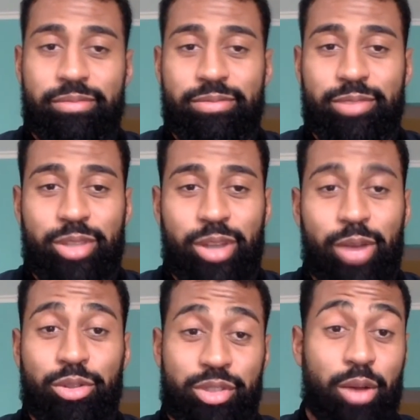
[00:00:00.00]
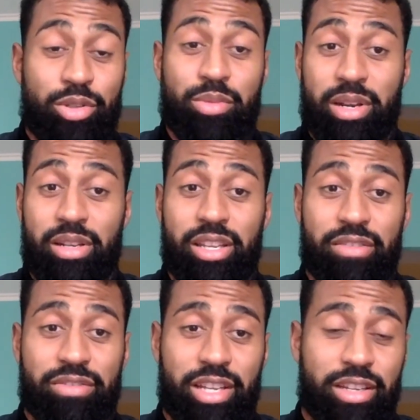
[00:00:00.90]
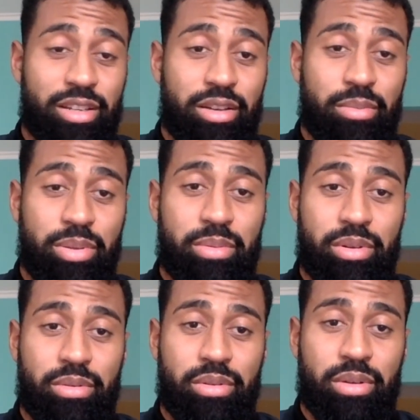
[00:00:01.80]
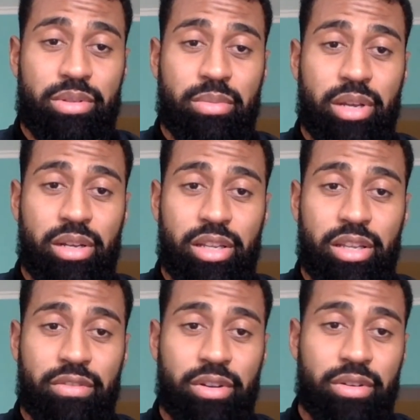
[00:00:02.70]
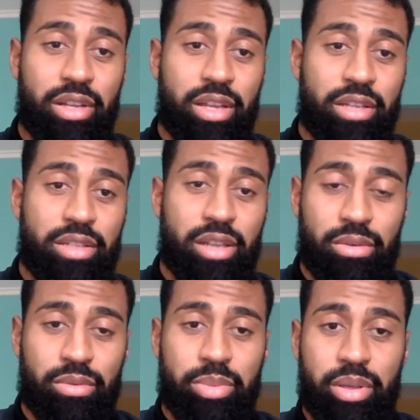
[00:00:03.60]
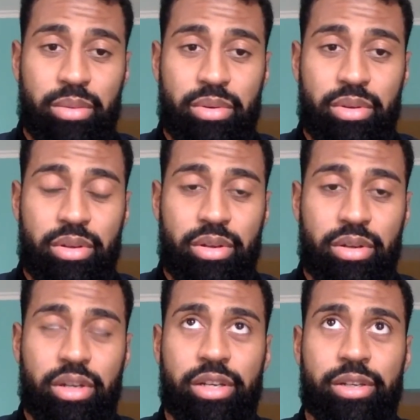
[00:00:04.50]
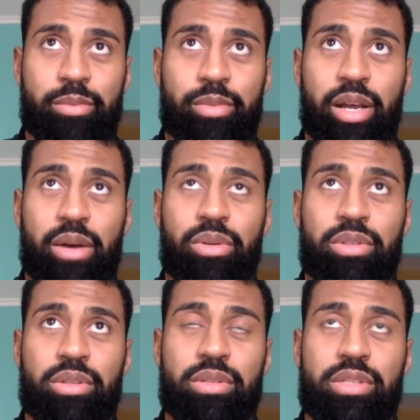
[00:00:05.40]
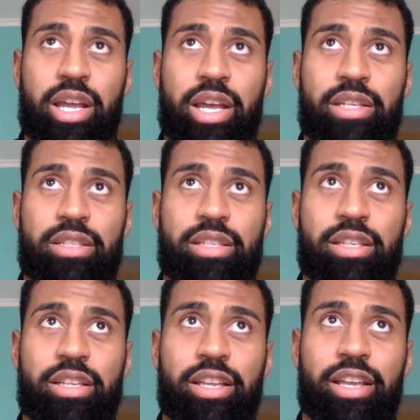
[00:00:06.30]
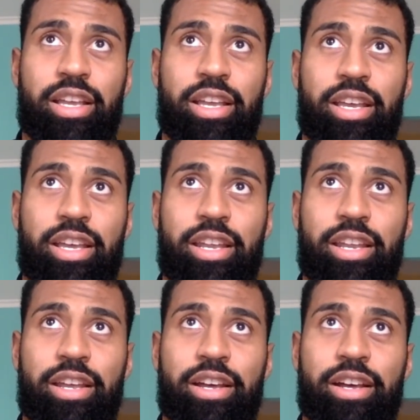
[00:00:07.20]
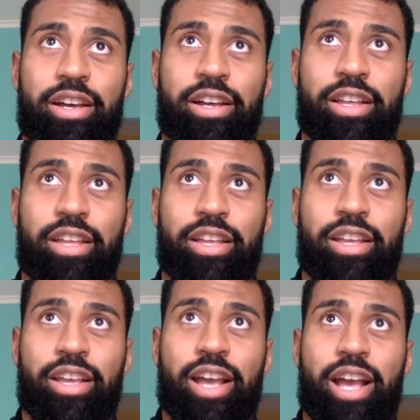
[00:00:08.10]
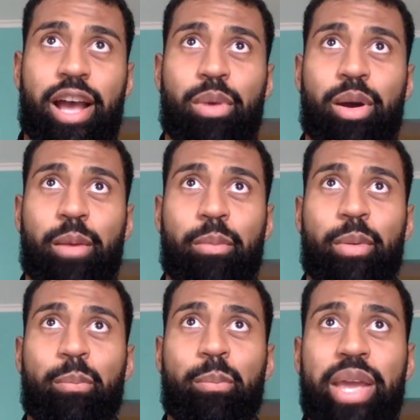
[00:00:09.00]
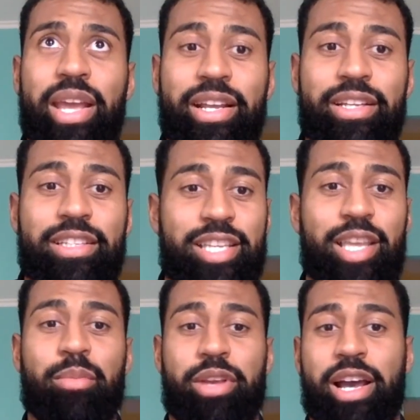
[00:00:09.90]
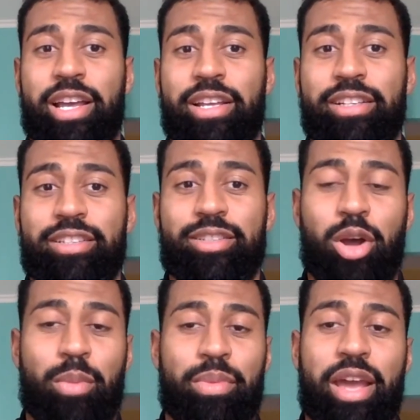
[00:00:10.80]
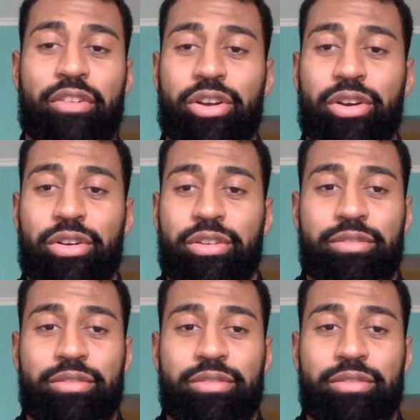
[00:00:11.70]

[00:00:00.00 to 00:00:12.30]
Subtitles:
so I was about to leave. Like a lot of people knew I was about to leave. I already had talk with people, I was all set. And I'm a big team guy. So I'm never going to